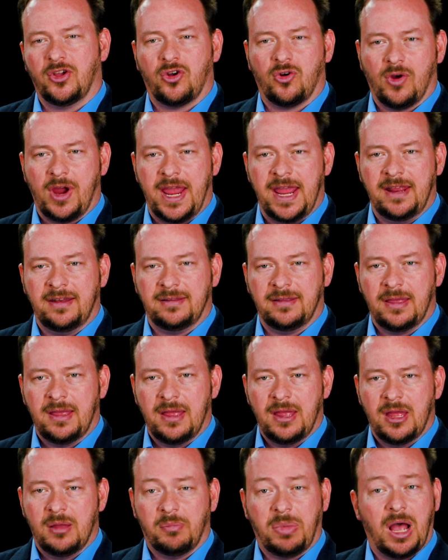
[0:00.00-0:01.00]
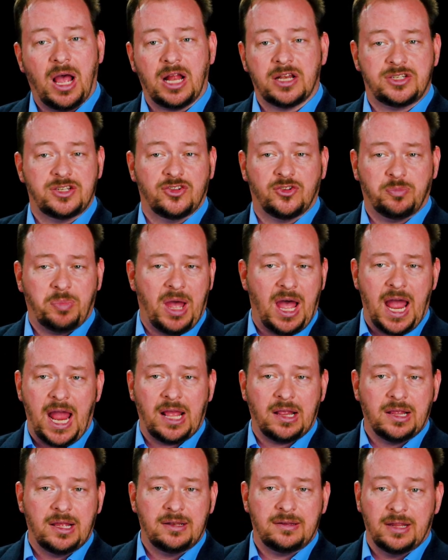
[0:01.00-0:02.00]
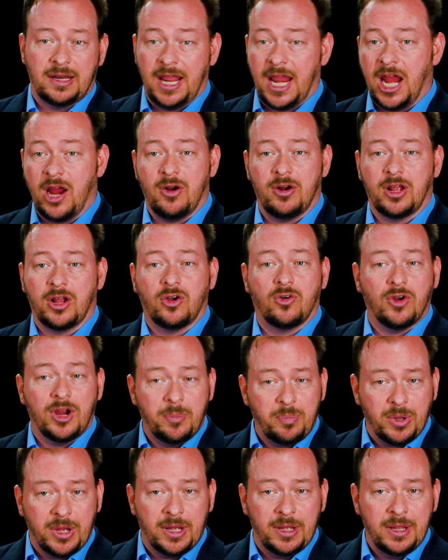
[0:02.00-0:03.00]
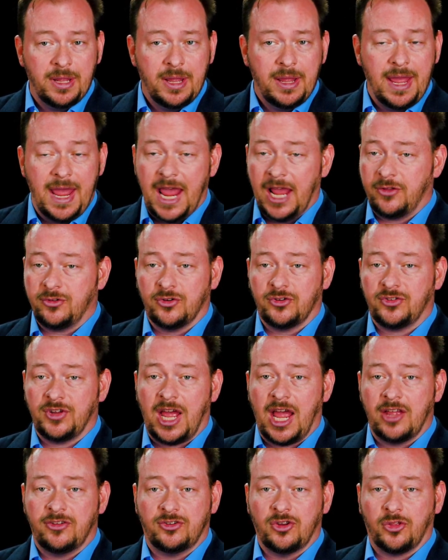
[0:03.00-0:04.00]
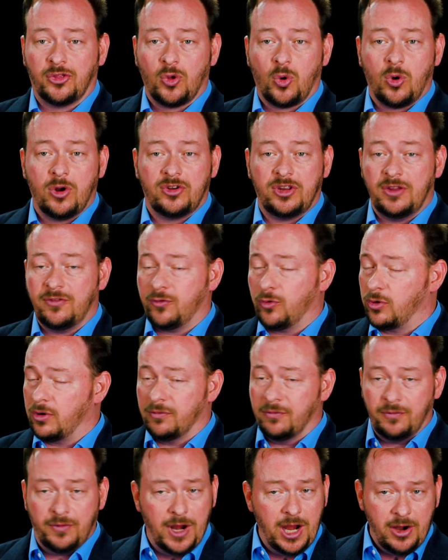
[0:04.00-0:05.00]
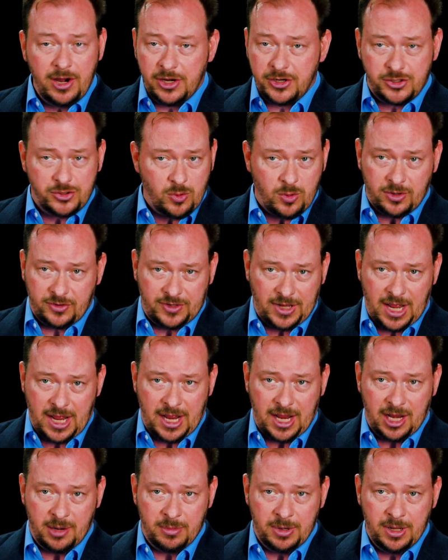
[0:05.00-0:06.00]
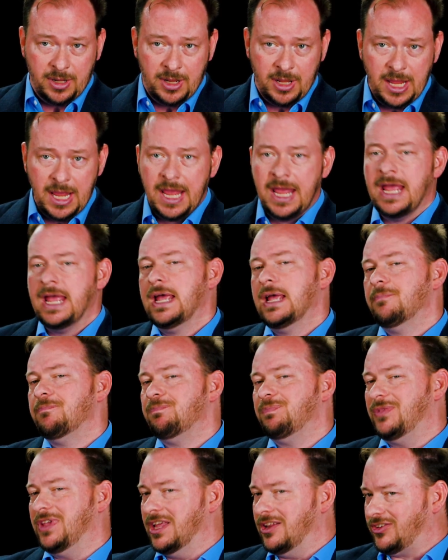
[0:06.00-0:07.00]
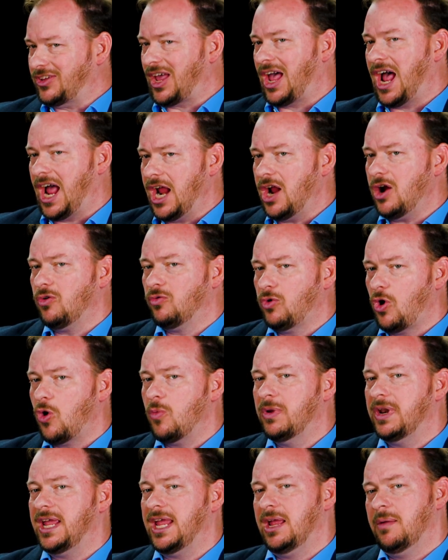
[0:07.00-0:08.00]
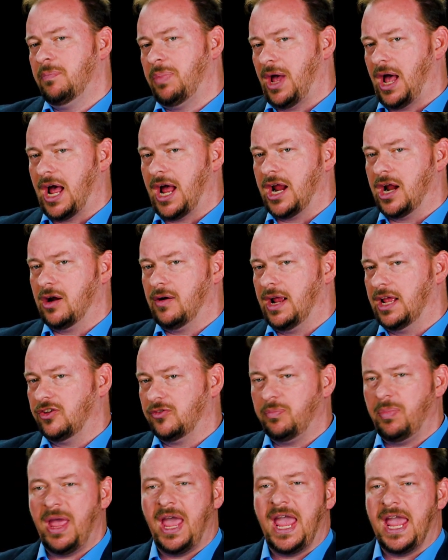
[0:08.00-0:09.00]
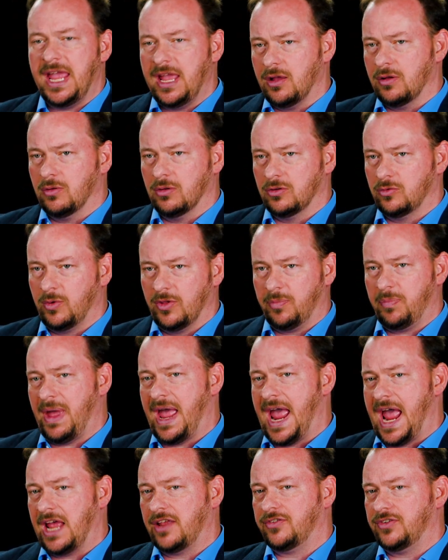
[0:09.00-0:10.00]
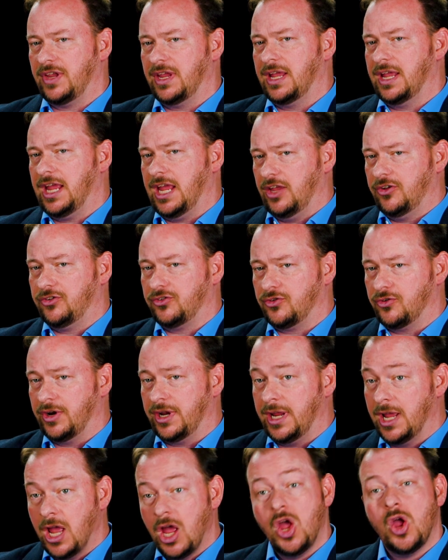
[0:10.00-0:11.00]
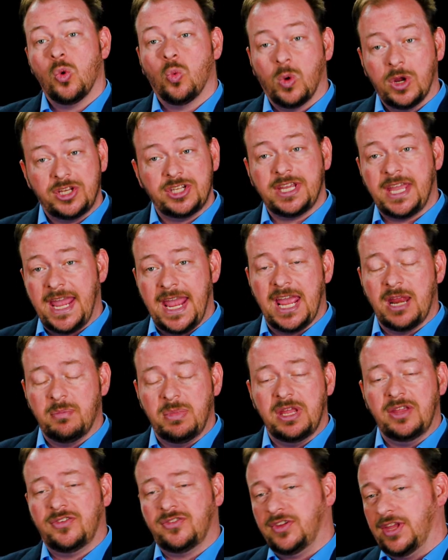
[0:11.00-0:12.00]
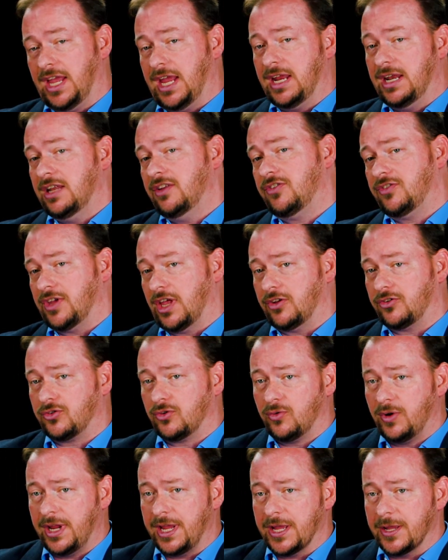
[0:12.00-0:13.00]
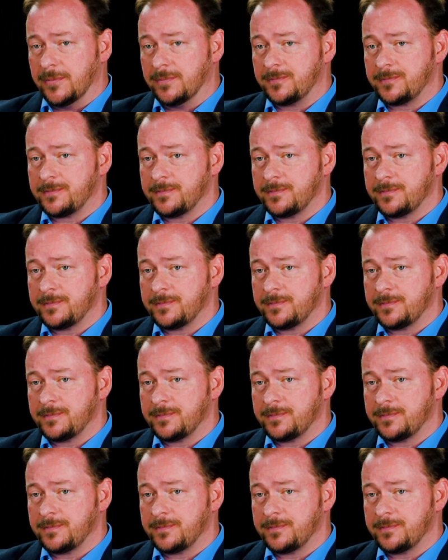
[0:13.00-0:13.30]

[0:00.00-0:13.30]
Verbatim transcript: the Great, Pontius Pilate, and Herod Agrippa exercised authority for a very short time, the entire Roman Empire has paled with passing history, which can be seen in Caesarea.